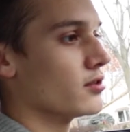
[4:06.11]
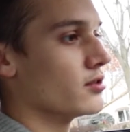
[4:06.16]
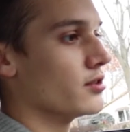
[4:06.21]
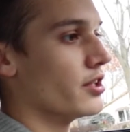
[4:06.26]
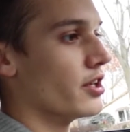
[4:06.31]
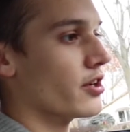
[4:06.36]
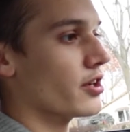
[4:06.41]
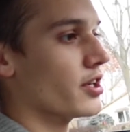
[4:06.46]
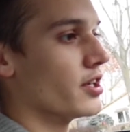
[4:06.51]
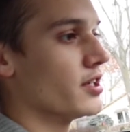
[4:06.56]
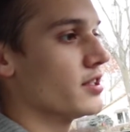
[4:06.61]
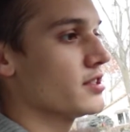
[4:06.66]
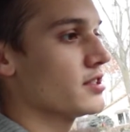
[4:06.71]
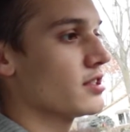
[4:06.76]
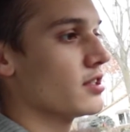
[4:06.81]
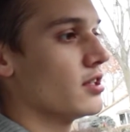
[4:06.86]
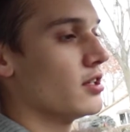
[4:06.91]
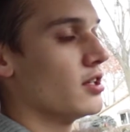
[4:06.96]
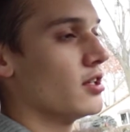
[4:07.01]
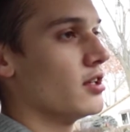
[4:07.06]
There it is.
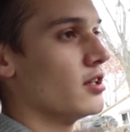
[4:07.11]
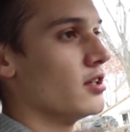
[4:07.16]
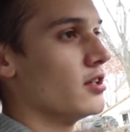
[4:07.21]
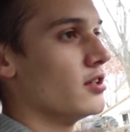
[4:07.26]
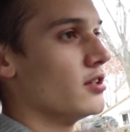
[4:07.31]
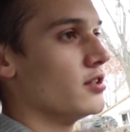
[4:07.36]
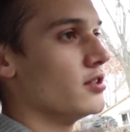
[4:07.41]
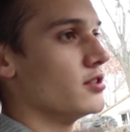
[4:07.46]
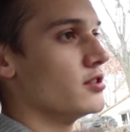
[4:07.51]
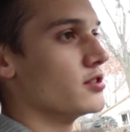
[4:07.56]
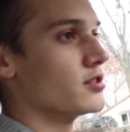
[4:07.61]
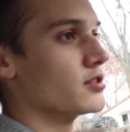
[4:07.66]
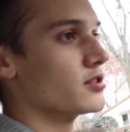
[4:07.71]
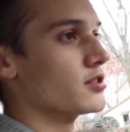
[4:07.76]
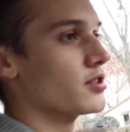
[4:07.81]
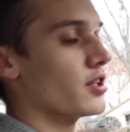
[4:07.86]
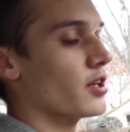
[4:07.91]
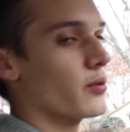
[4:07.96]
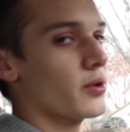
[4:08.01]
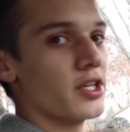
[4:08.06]

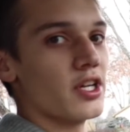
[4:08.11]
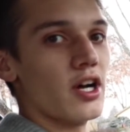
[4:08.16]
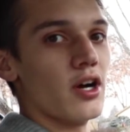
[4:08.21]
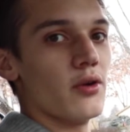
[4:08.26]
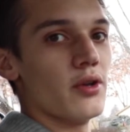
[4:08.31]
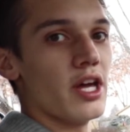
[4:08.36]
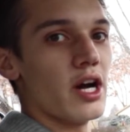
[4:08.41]
So there we go.